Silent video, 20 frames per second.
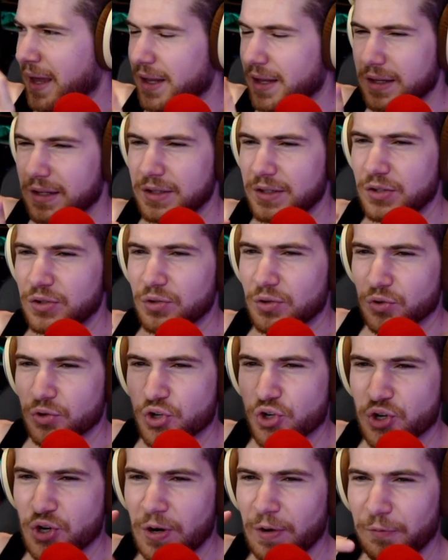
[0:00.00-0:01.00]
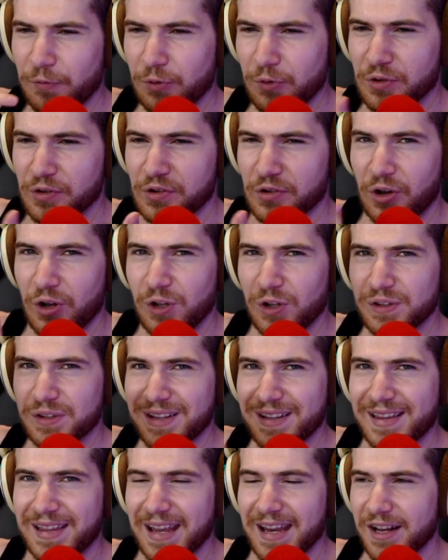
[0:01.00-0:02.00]
you know shuffles all
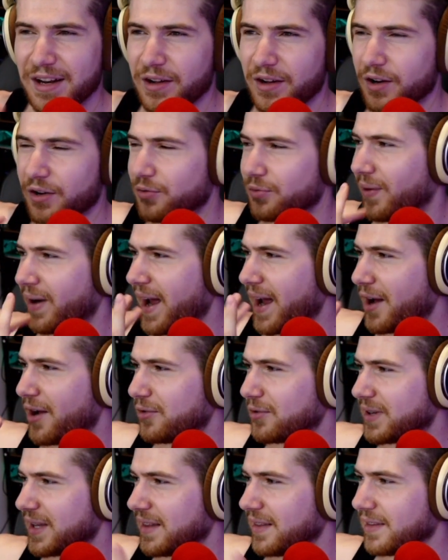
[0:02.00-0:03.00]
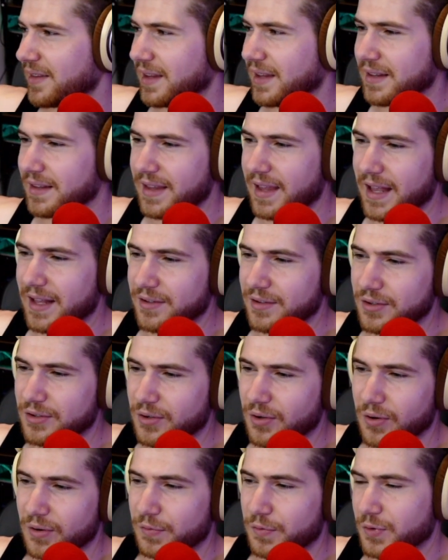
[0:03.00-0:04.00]
the data around and then you
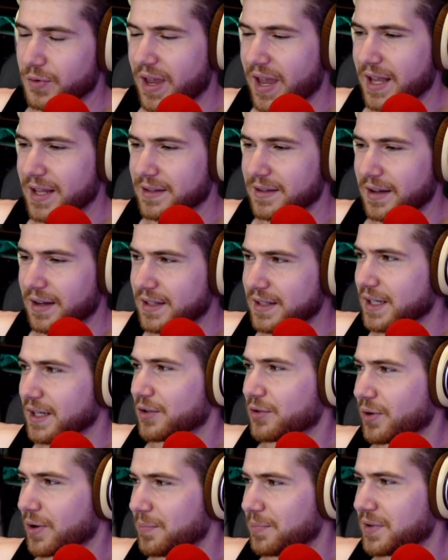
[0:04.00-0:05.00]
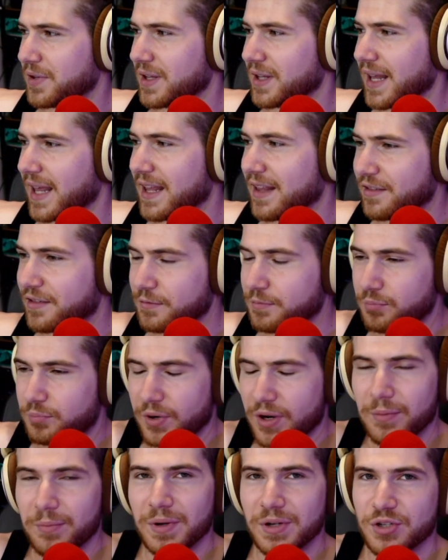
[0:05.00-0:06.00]
know if you can't unencrypt it it's
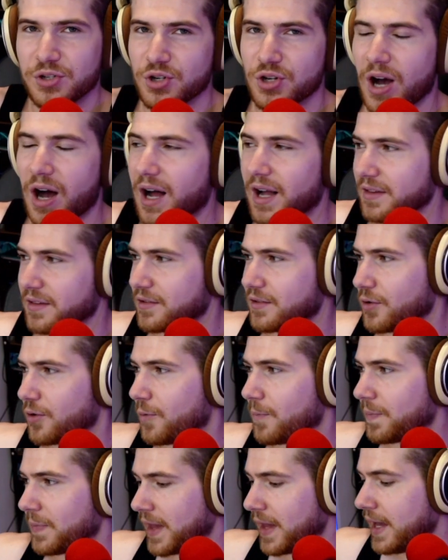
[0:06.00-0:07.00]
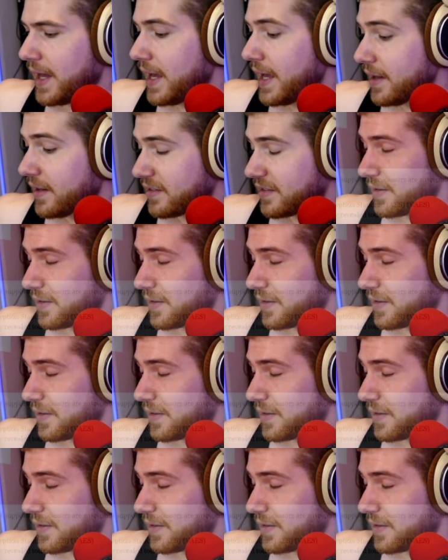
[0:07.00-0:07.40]
pretty much gone so it's a